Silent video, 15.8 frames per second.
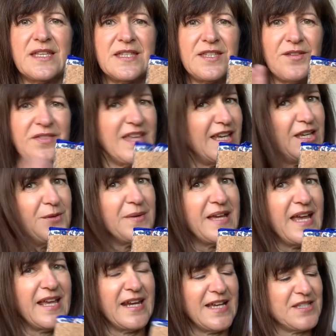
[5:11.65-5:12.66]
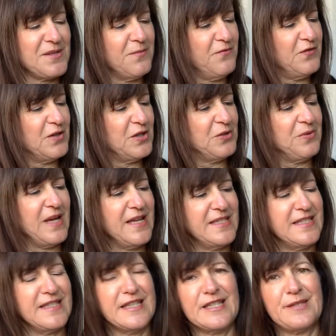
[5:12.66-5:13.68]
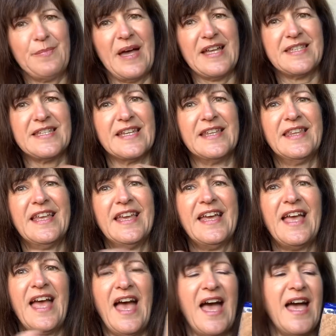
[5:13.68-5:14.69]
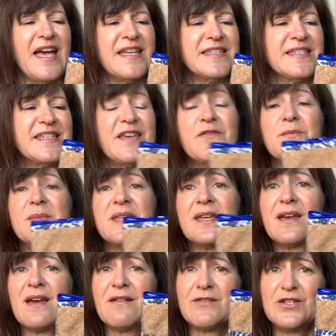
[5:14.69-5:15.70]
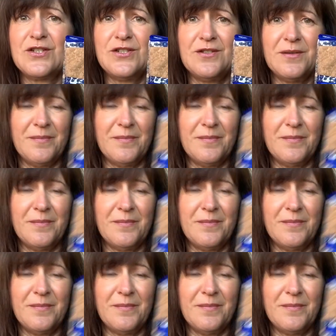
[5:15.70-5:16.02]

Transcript: So thank you again, Adam, for creating this pattern and giving me the courage to